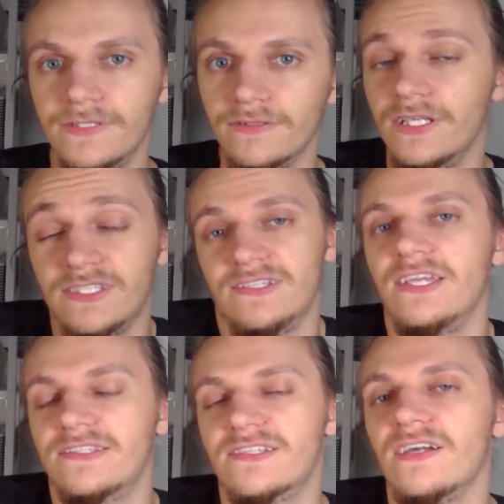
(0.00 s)

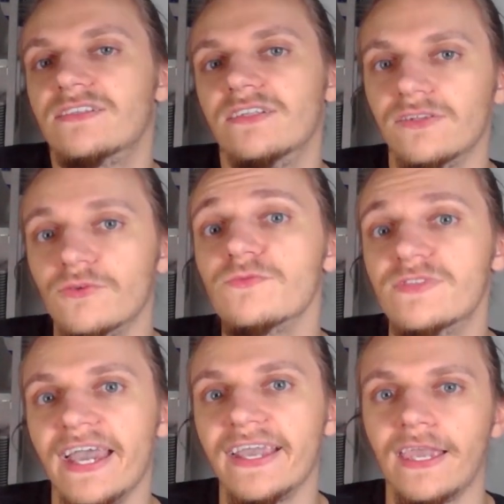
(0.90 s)
It sucked to
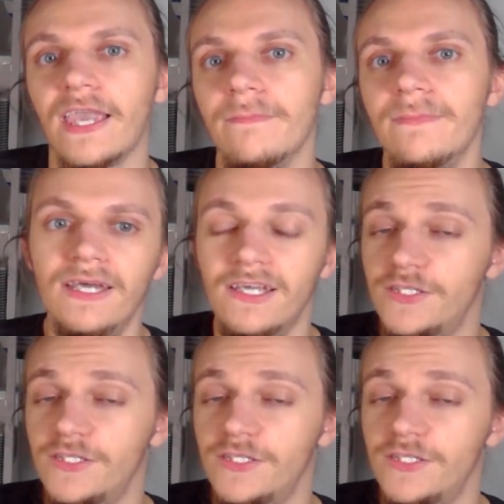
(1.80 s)
lose that game,